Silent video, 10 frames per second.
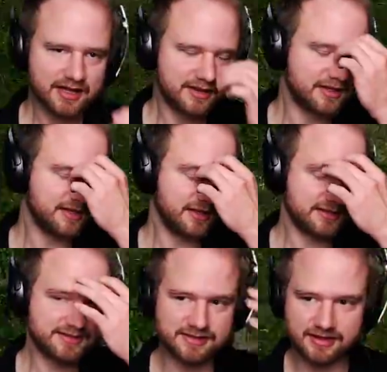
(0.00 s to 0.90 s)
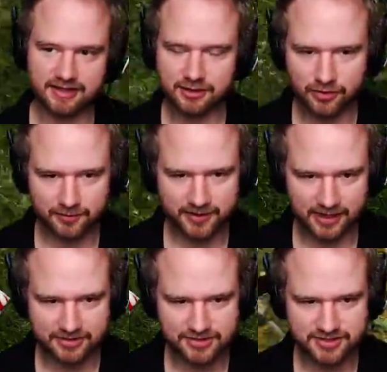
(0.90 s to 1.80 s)
The Lilla will be
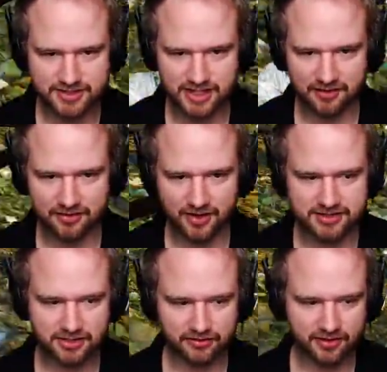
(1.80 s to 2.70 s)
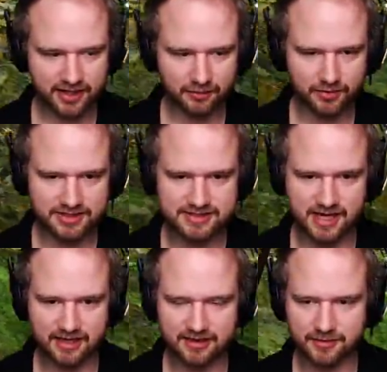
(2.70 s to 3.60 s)
under siege. I don't think I will
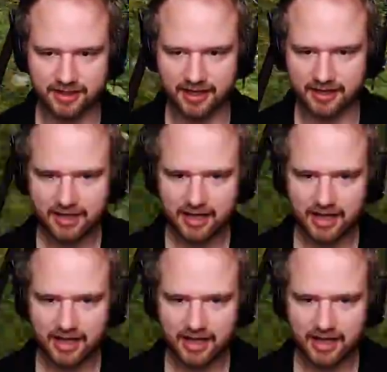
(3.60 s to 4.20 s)
attack them again.